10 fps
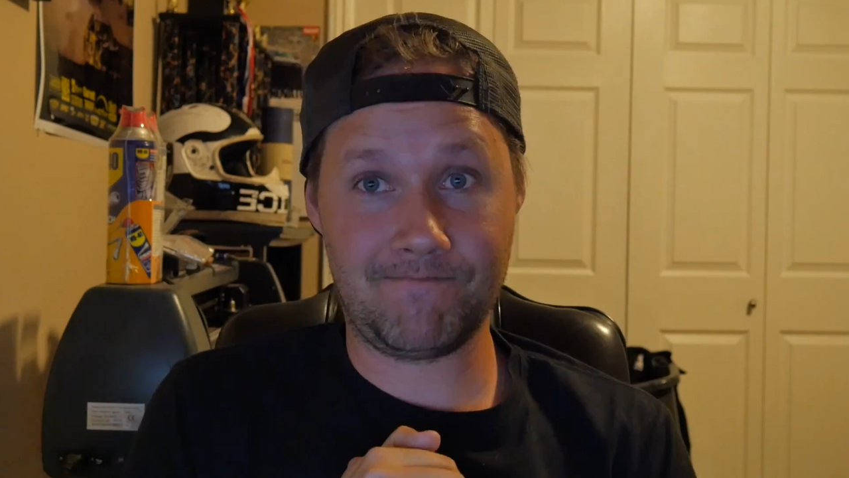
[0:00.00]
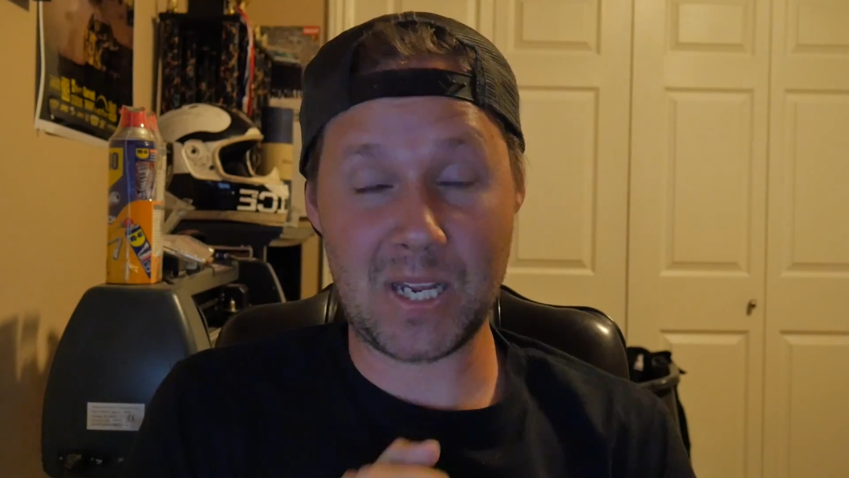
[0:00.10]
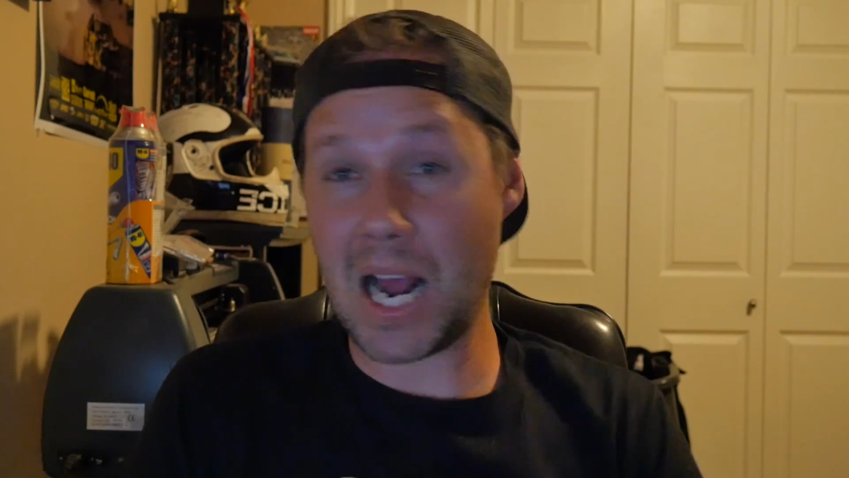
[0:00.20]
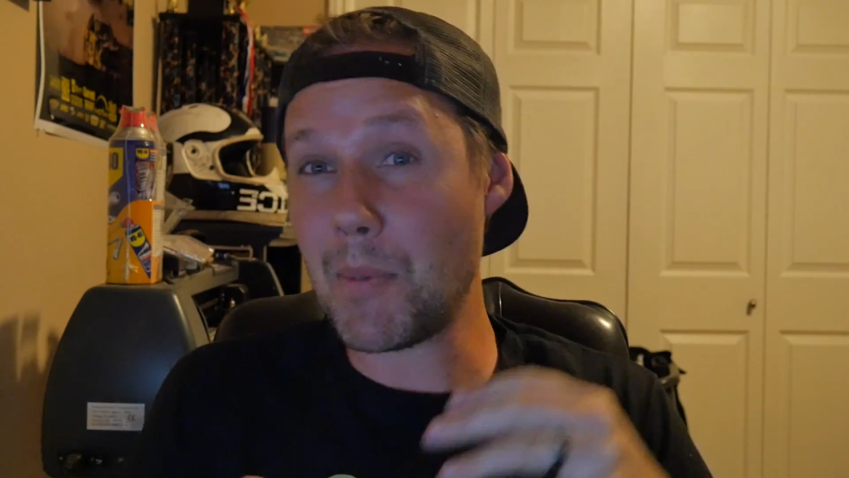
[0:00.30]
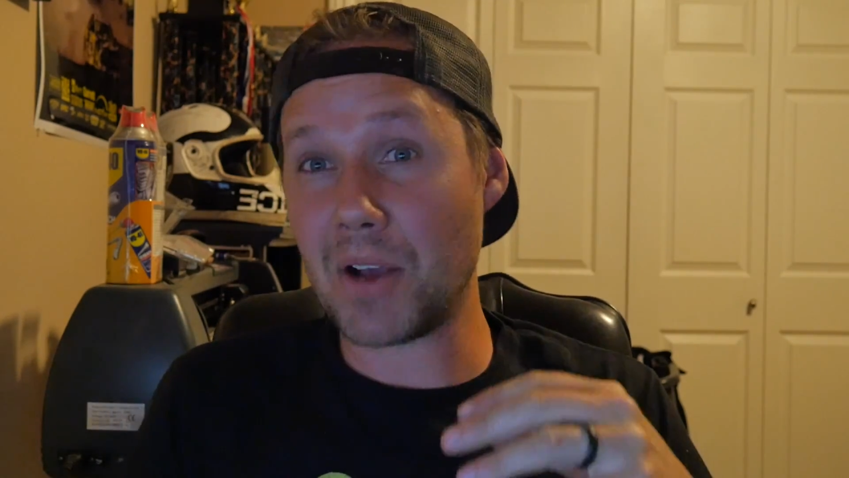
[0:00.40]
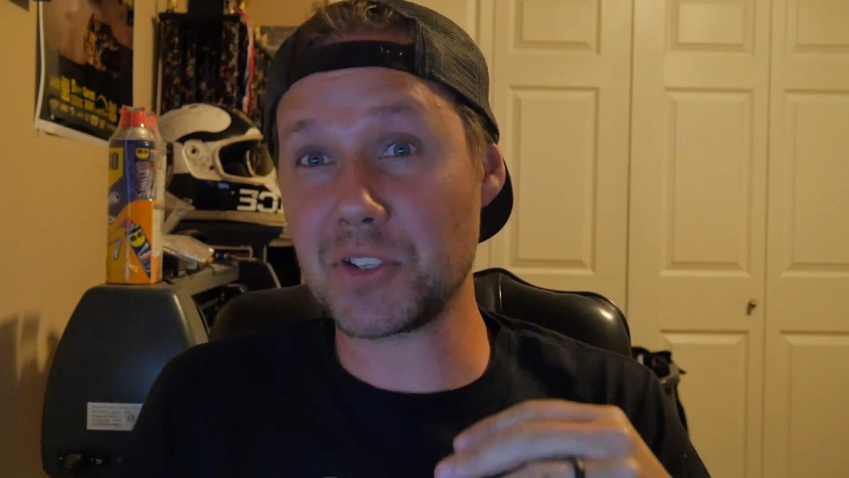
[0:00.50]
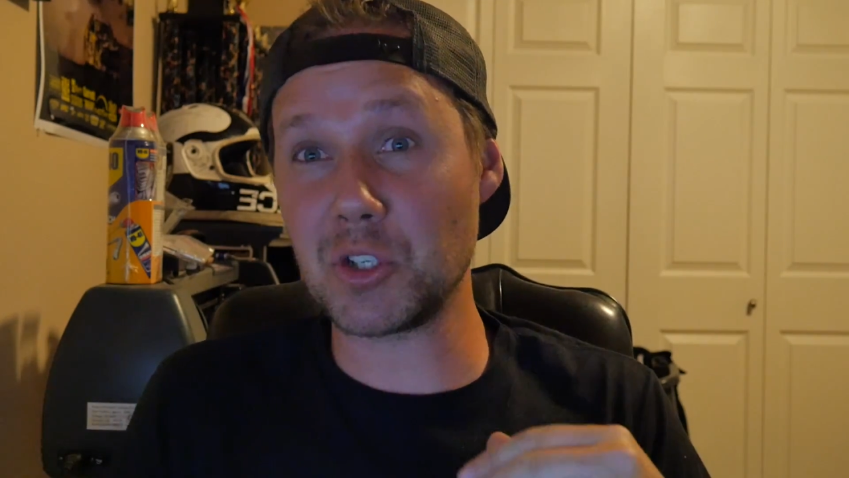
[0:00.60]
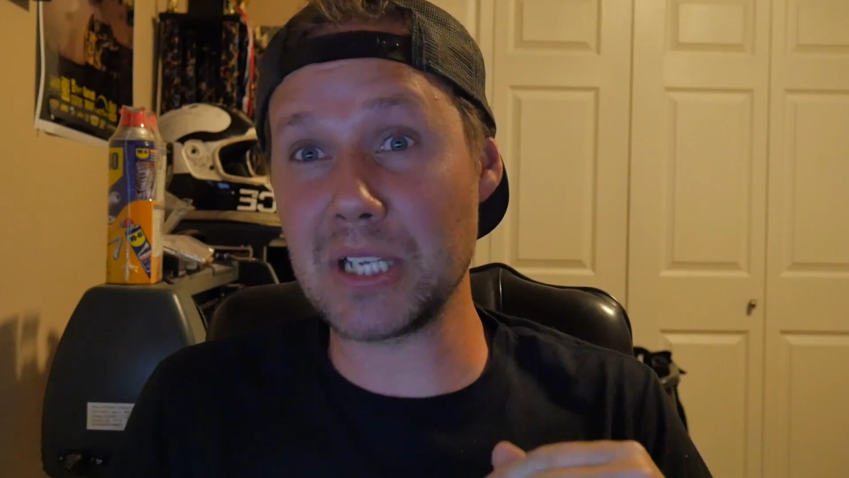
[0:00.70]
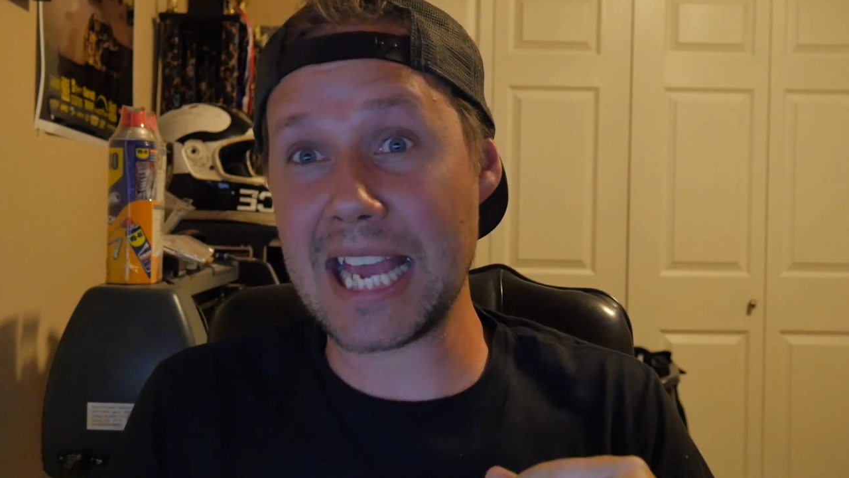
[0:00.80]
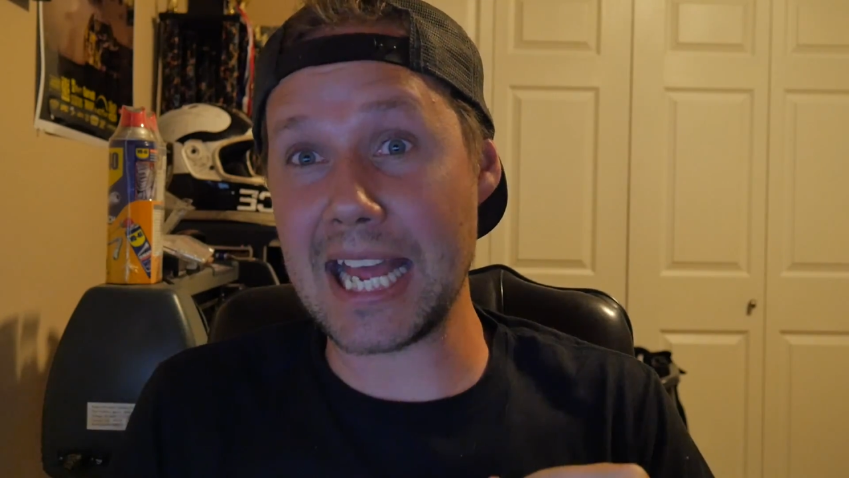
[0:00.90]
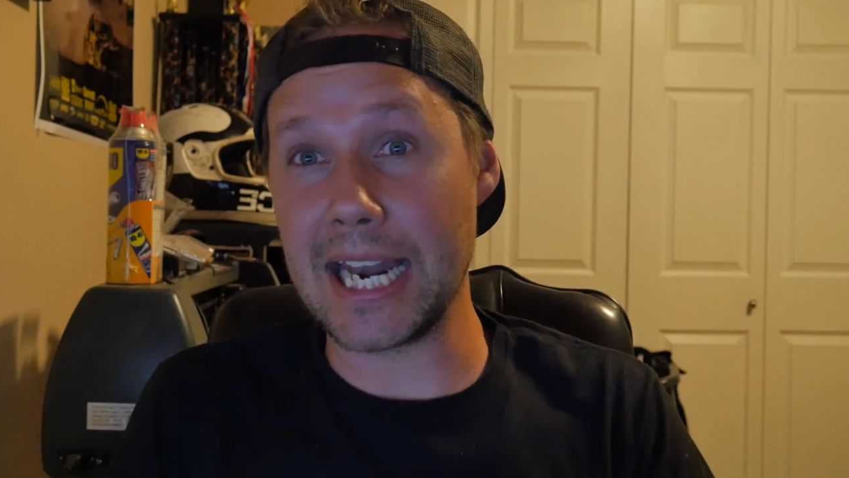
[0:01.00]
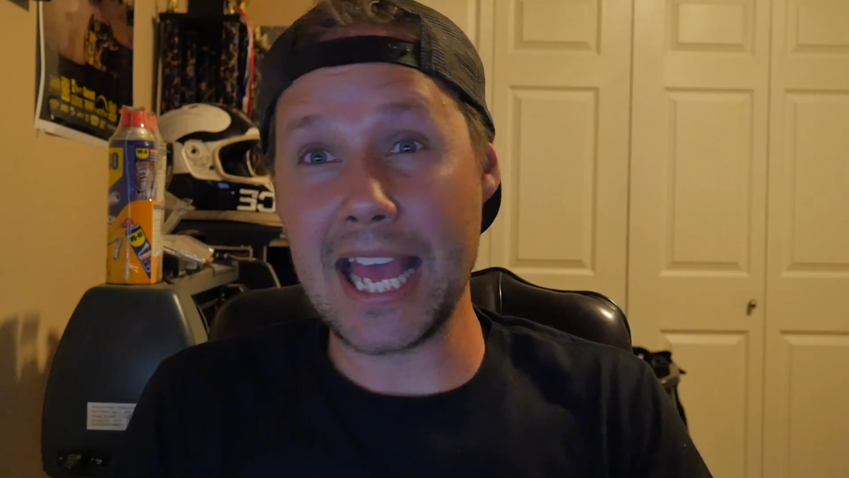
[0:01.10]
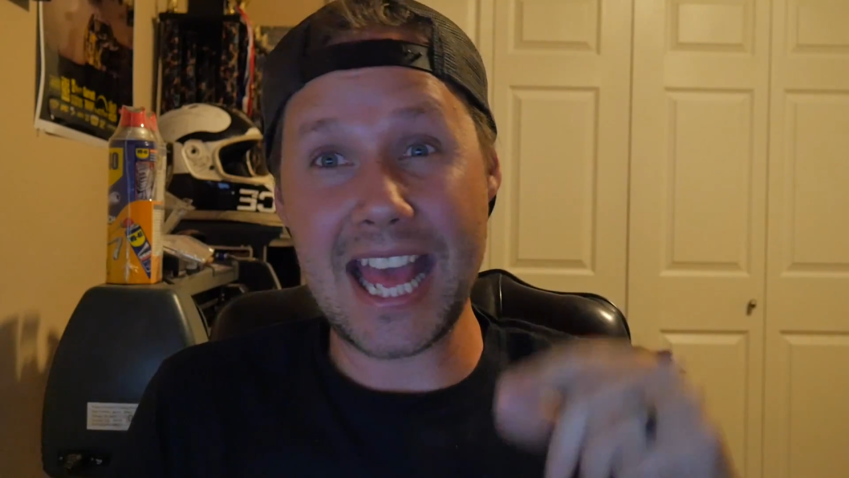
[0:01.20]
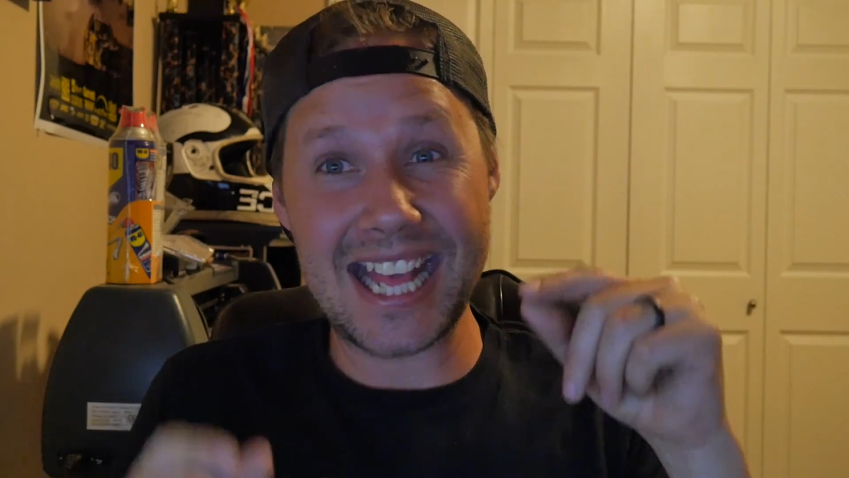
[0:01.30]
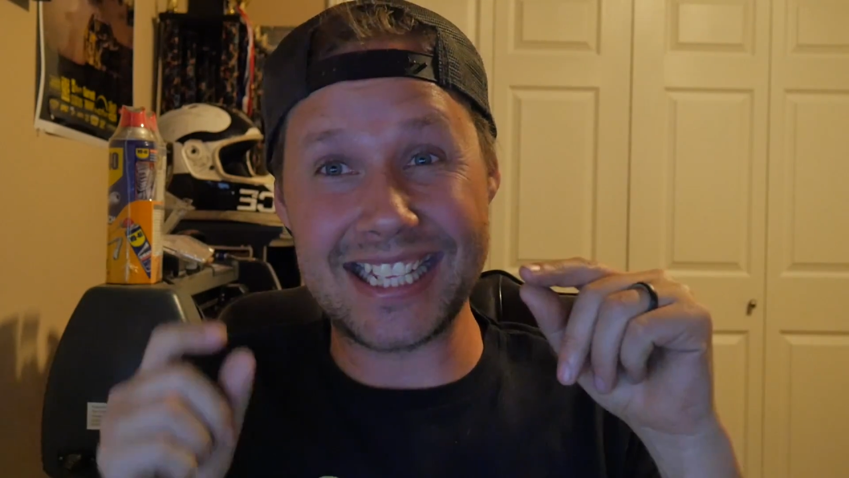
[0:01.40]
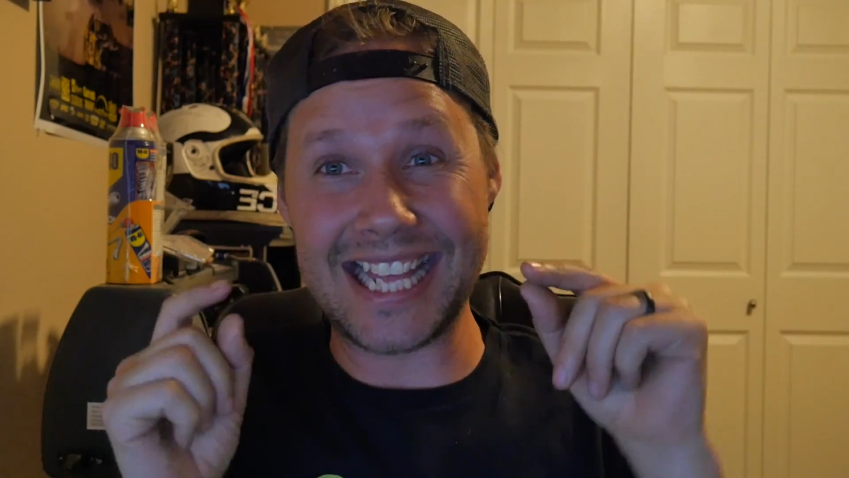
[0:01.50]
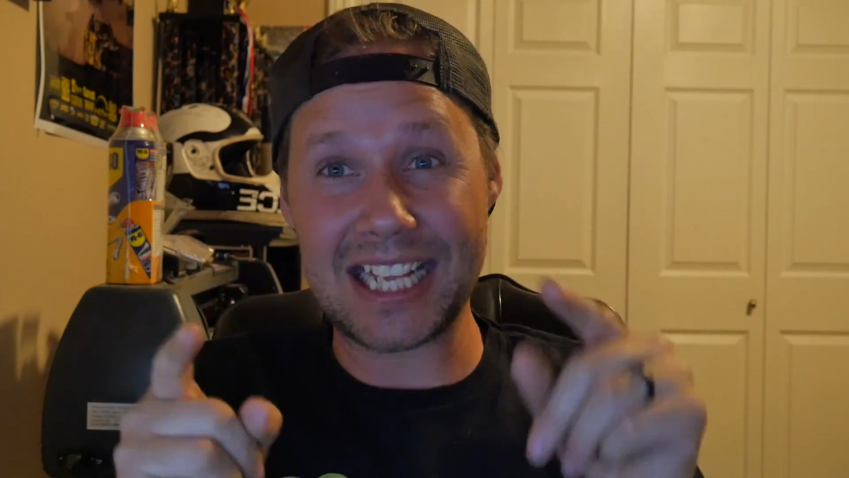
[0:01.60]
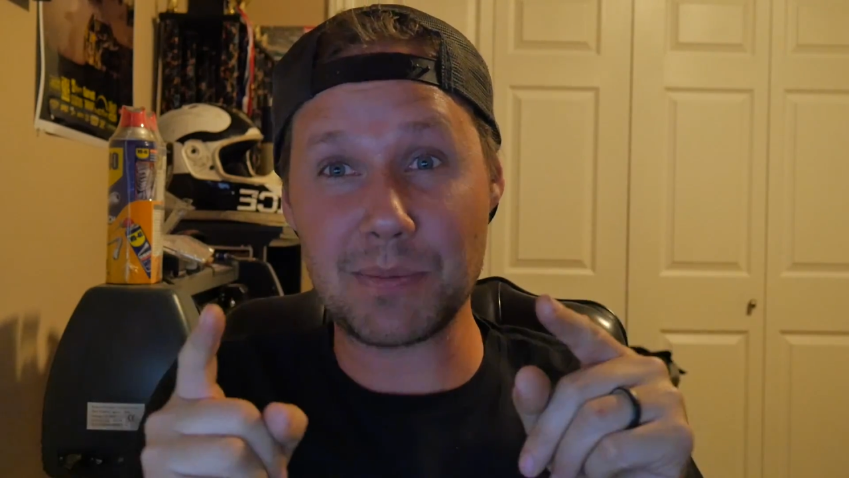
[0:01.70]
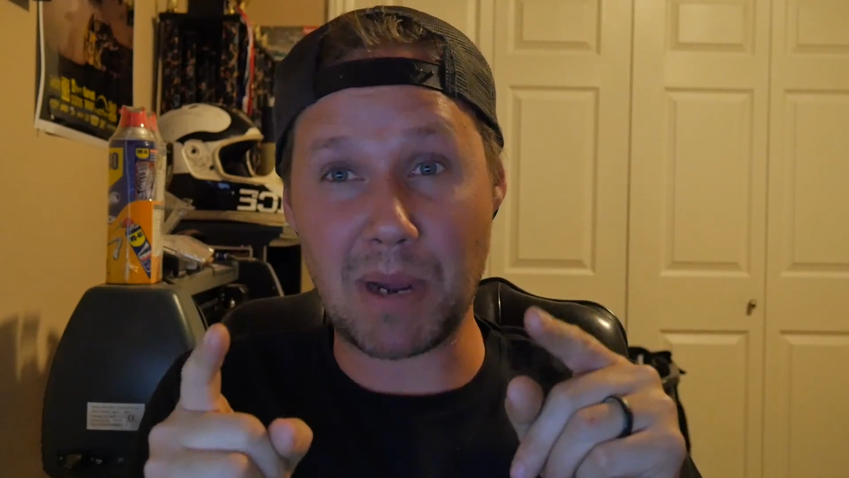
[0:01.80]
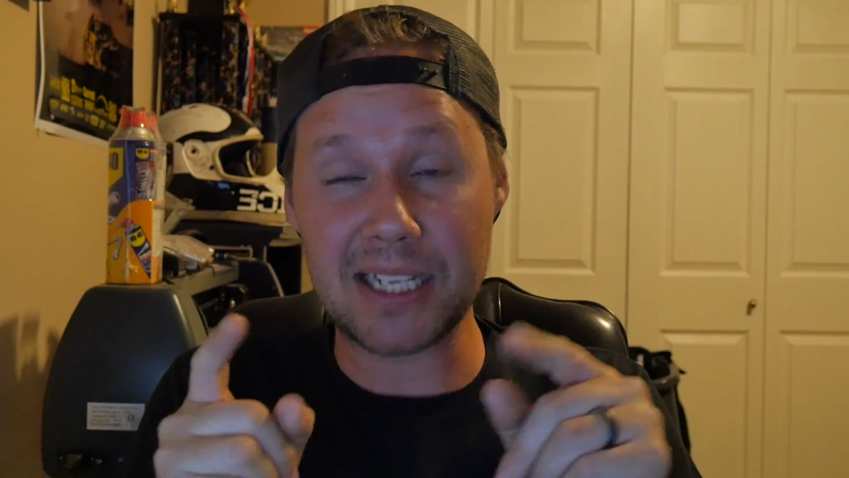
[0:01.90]
And I'm Officer Dan, and
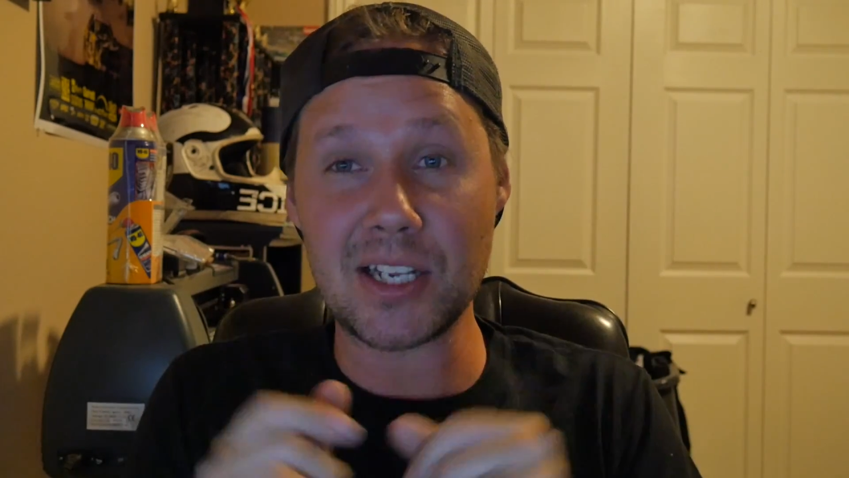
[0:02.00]
that's my